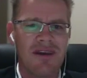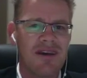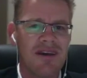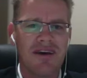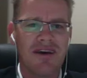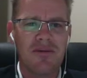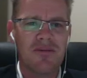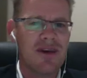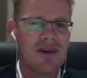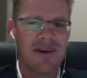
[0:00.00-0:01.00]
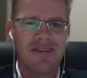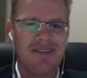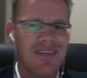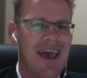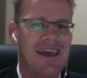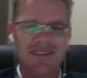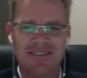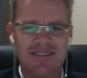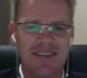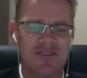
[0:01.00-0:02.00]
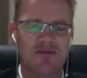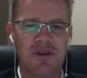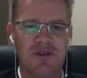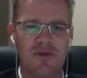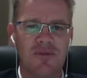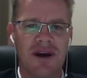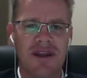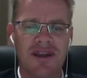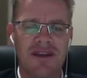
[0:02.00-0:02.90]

That just saves people money.